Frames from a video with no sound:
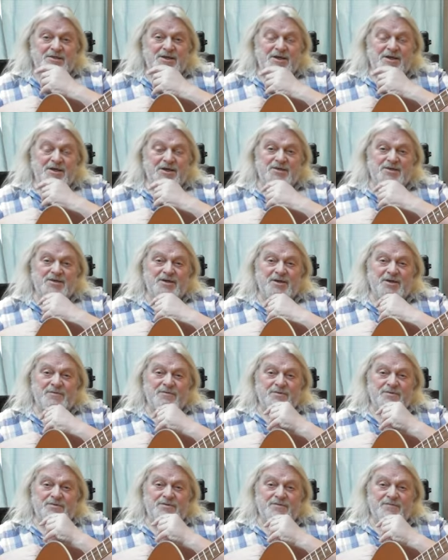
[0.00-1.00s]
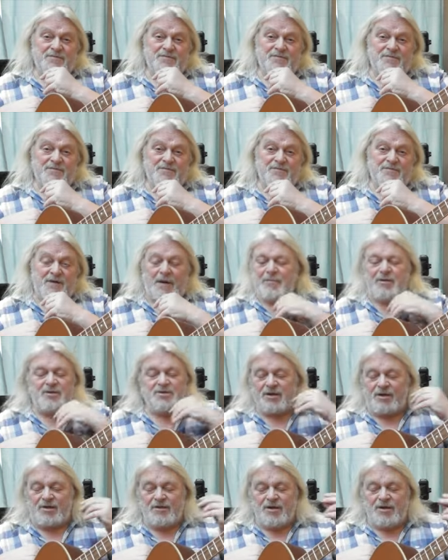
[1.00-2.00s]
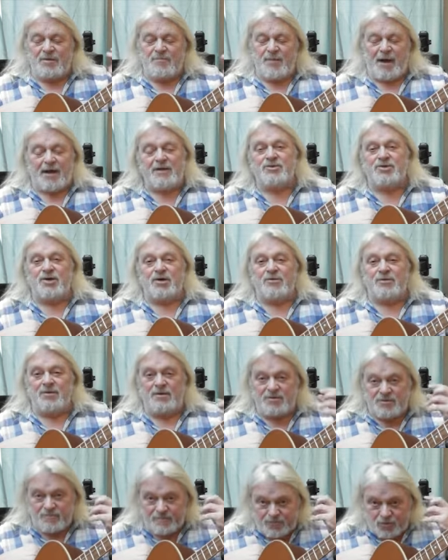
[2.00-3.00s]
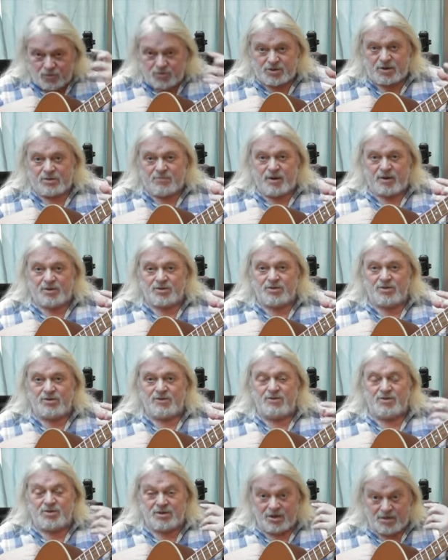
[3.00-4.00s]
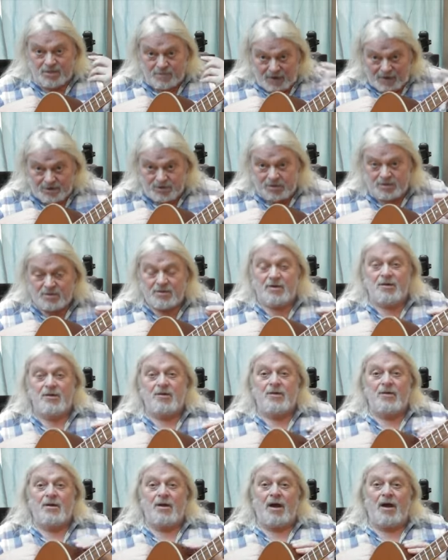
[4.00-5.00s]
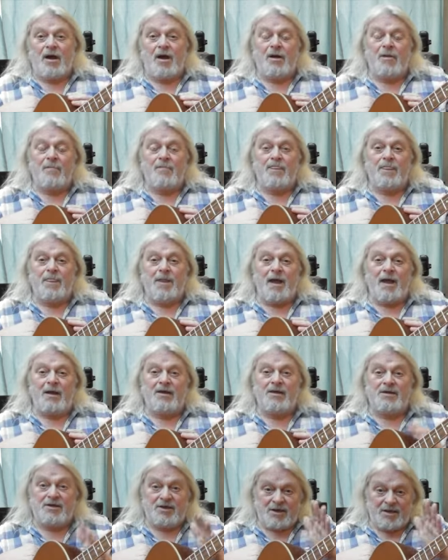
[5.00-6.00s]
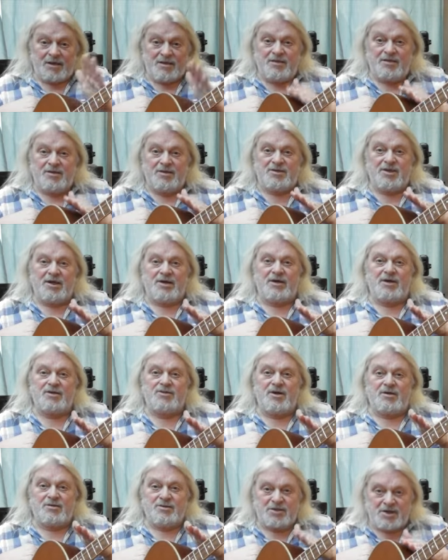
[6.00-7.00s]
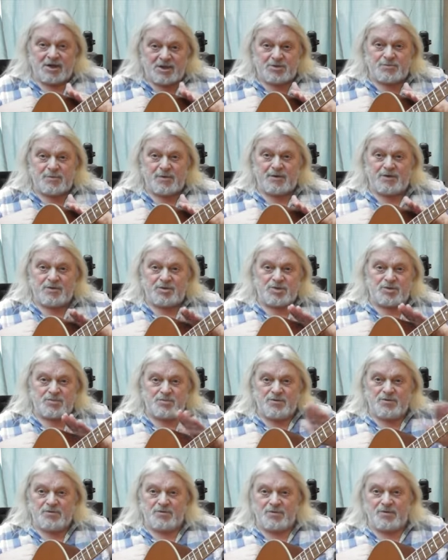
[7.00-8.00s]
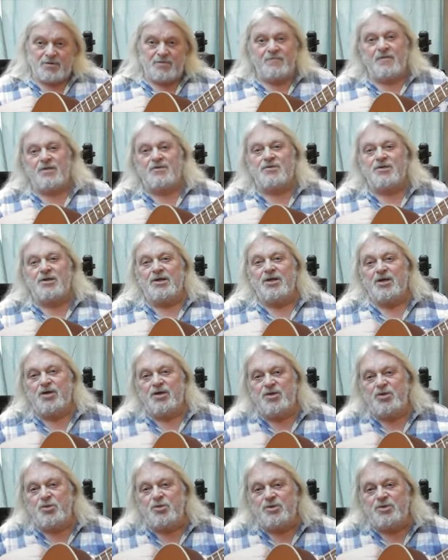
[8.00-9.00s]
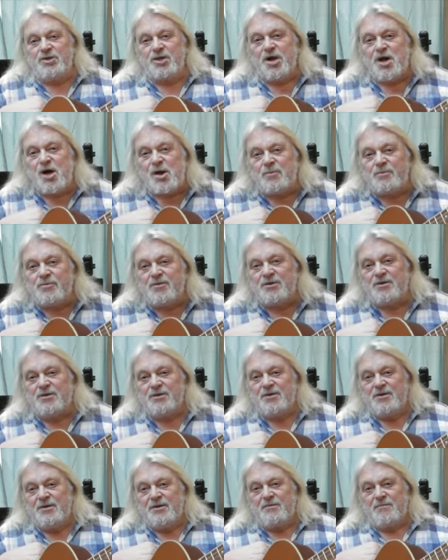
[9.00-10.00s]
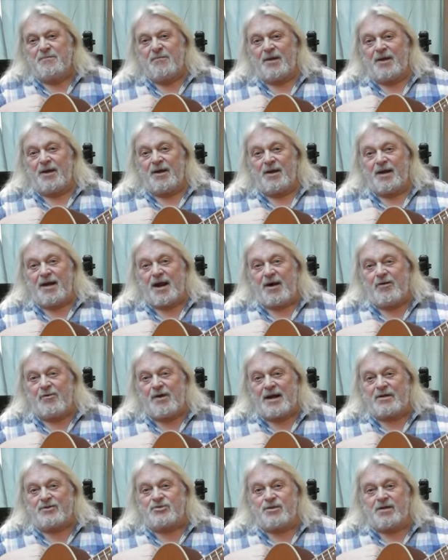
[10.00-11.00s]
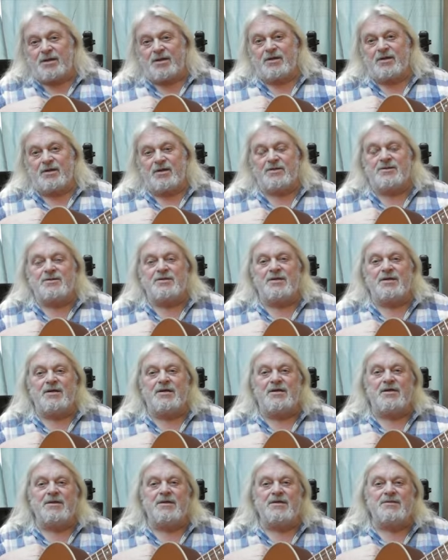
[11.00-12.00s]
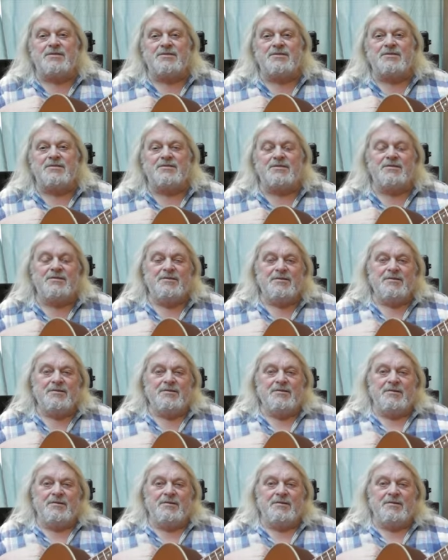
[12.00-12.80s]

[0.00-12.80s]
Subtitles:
tenor guitar was, the banjo, the four-string banjo, the tenor banjo, and indeed the tenor guitar as a dance band instrument were eventually usurped by electric guitars and